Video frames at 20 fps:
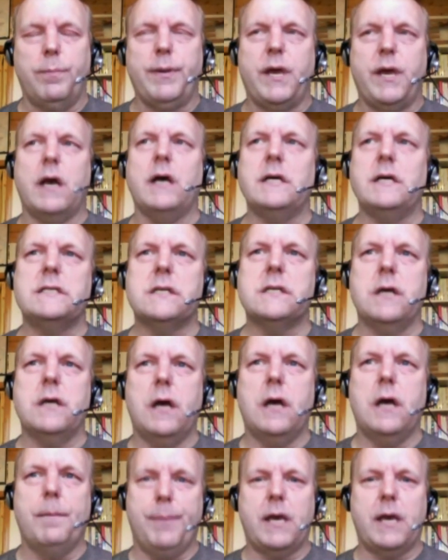
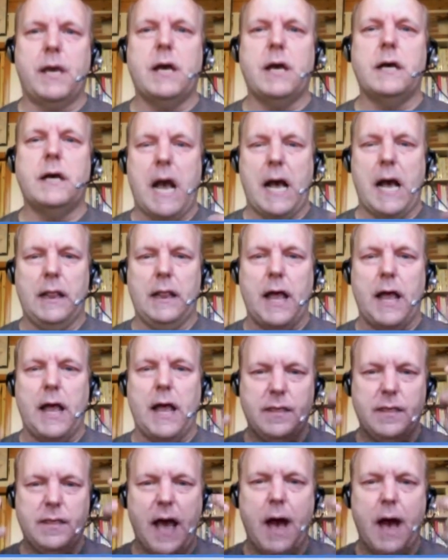because I
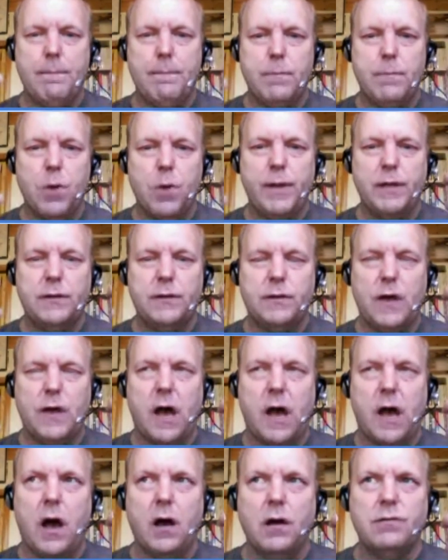like that moment
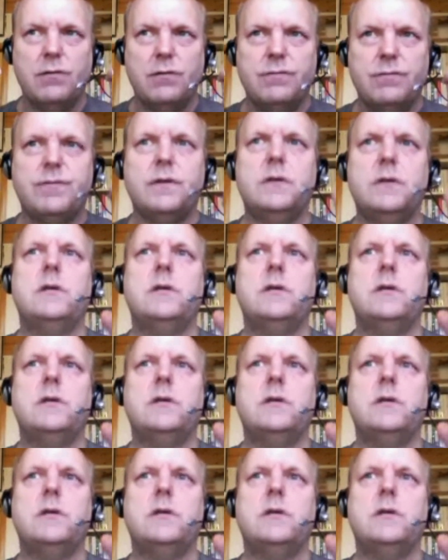of,